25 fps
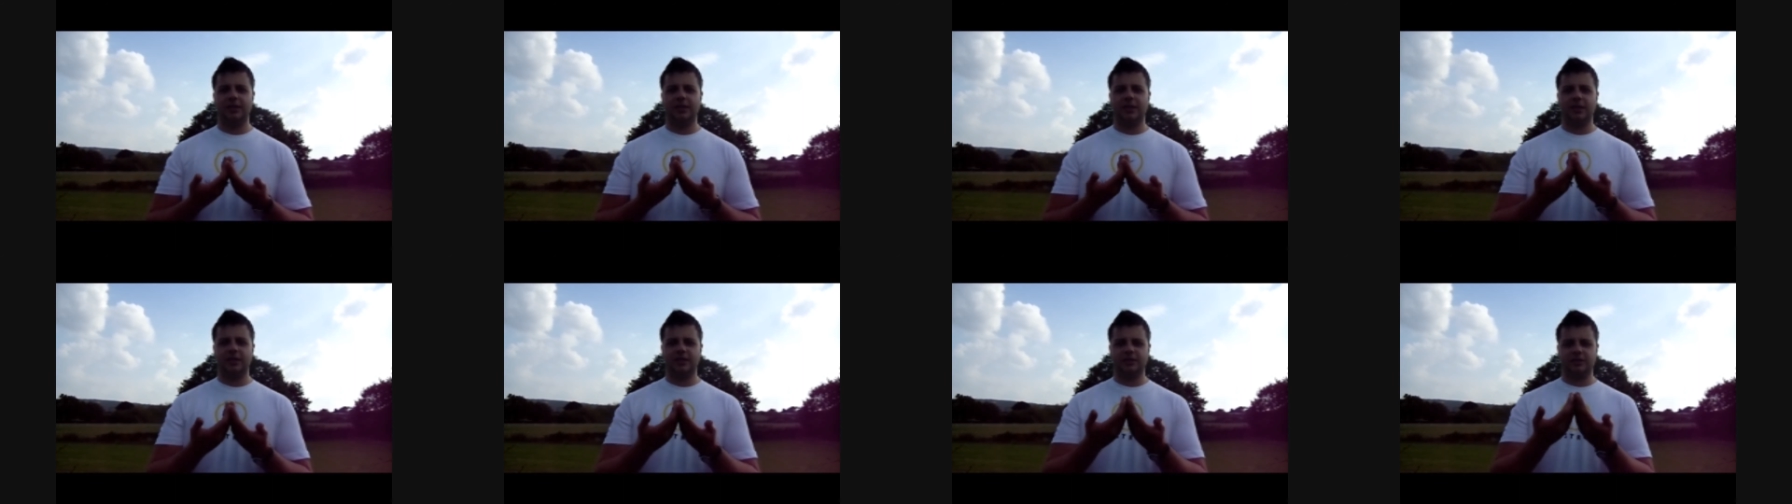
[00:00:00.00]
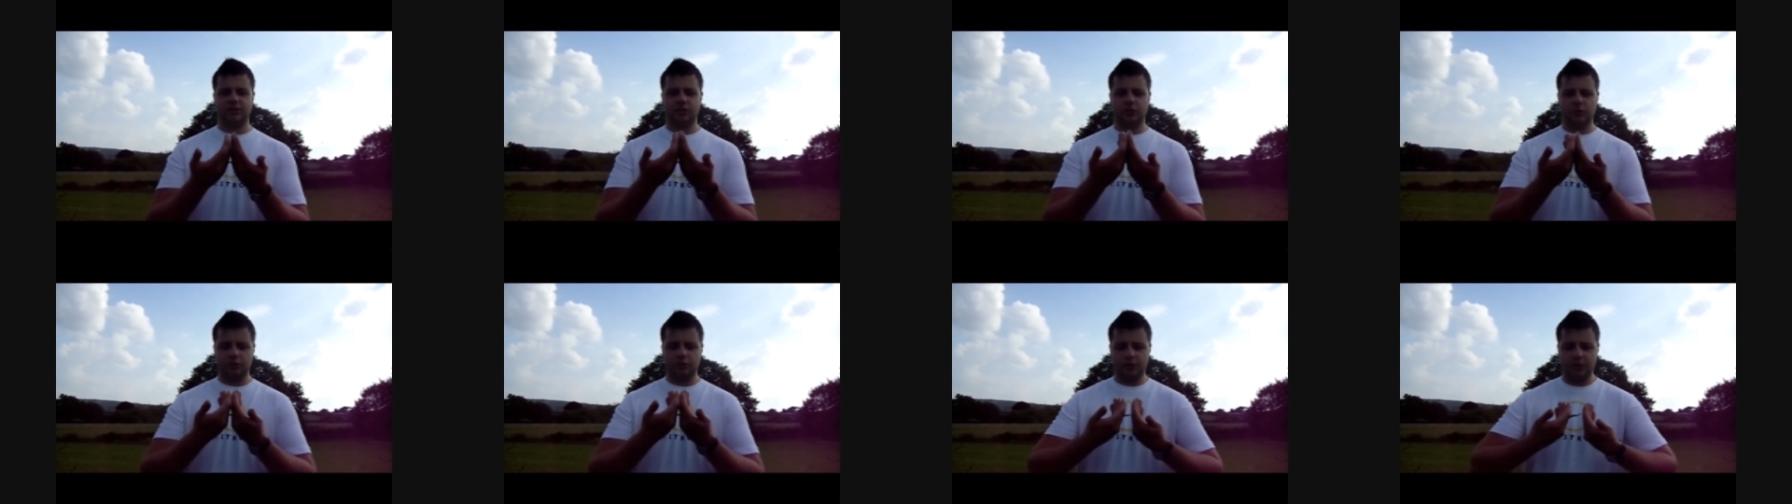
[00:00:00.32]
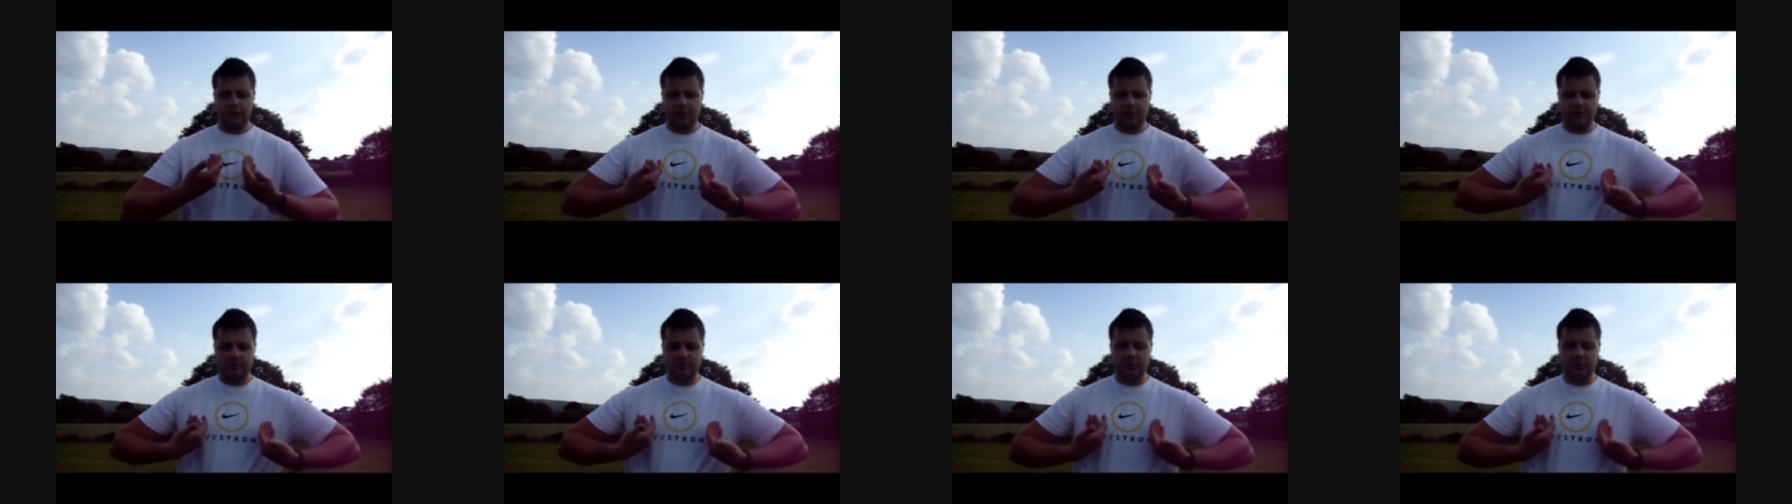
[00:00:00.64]
and it's sort
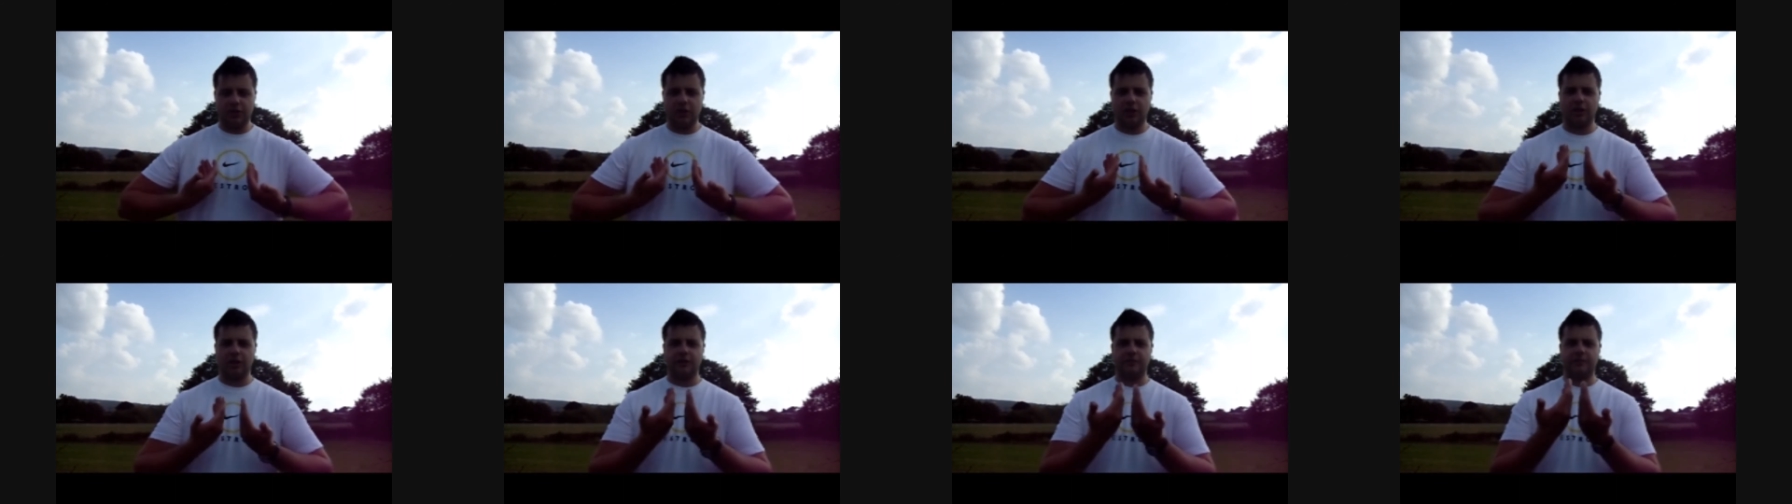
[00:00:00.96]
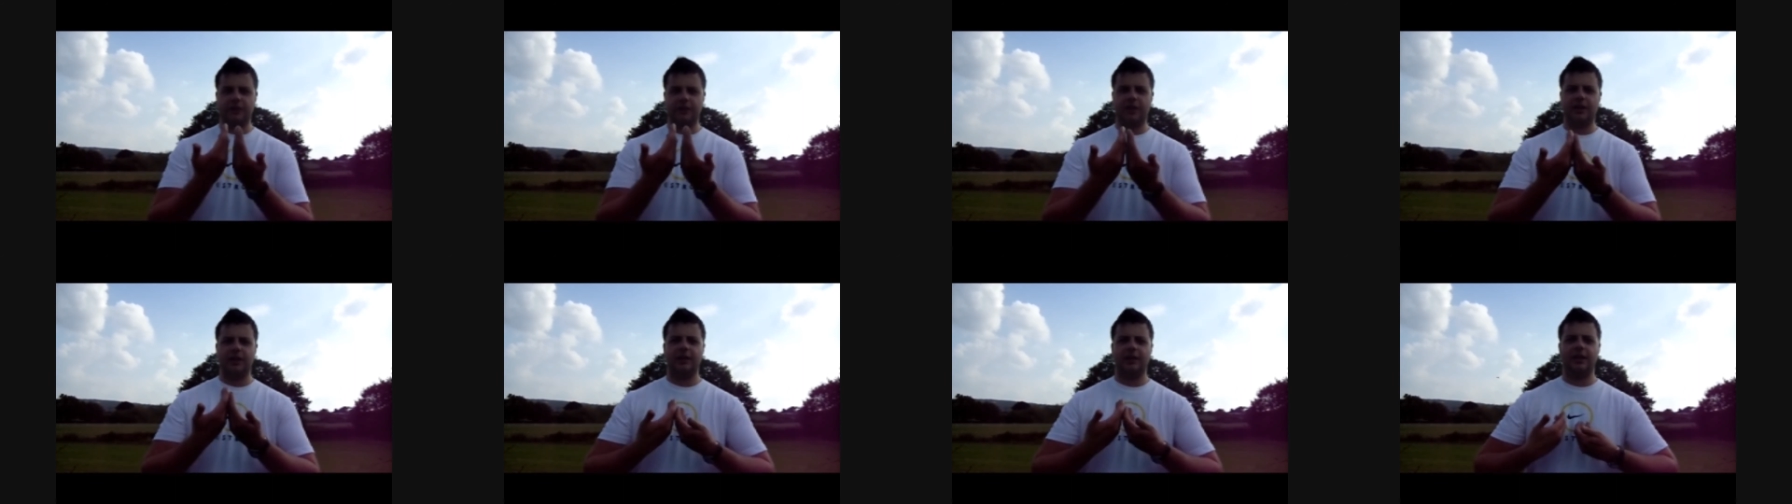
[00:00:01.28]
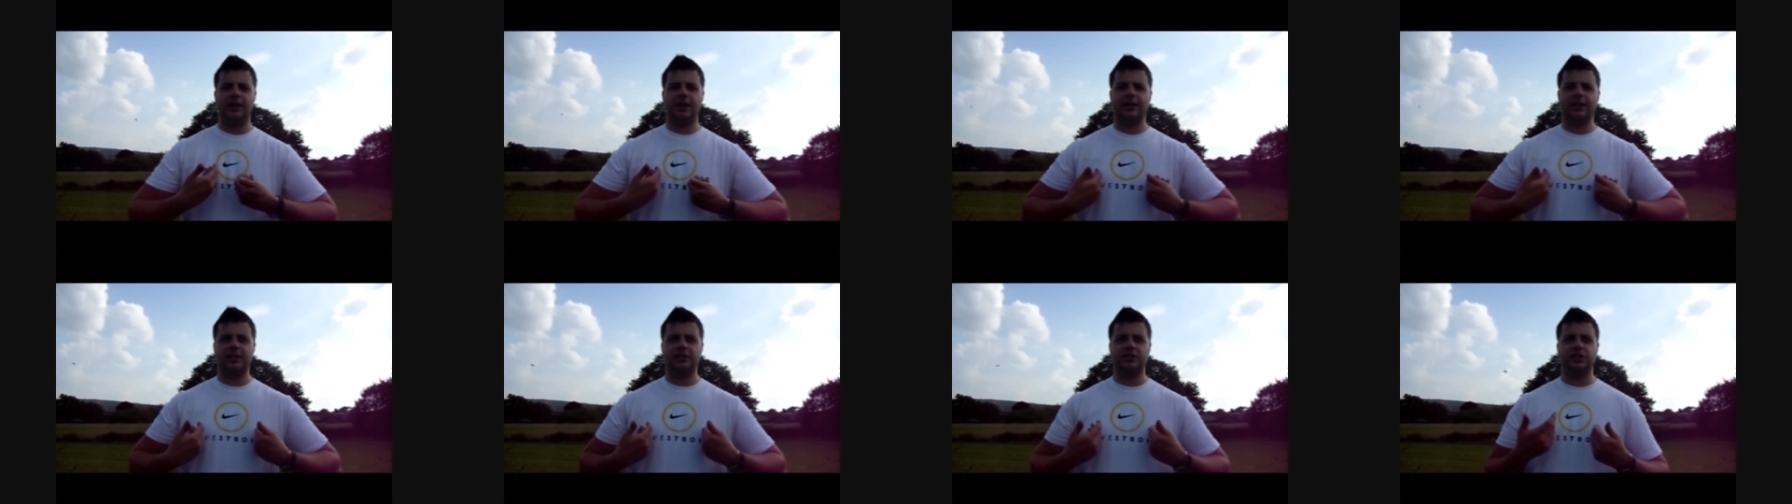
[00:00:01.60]
of curved like
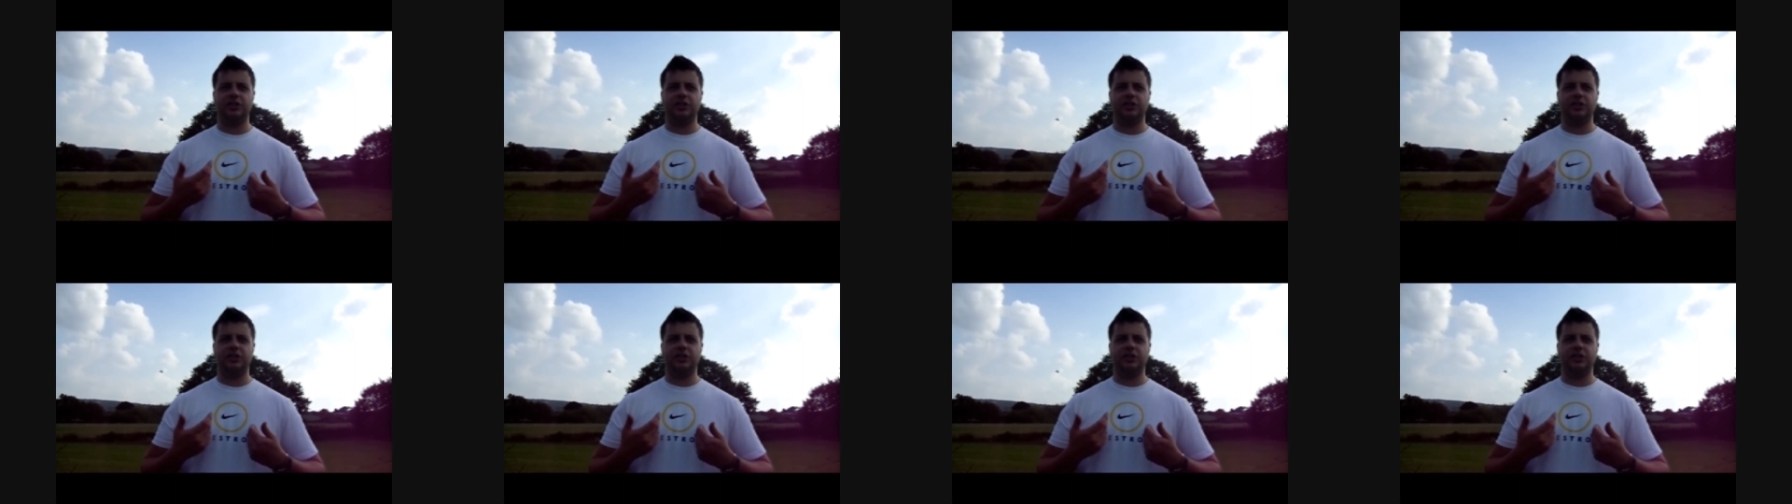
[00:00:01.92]
that and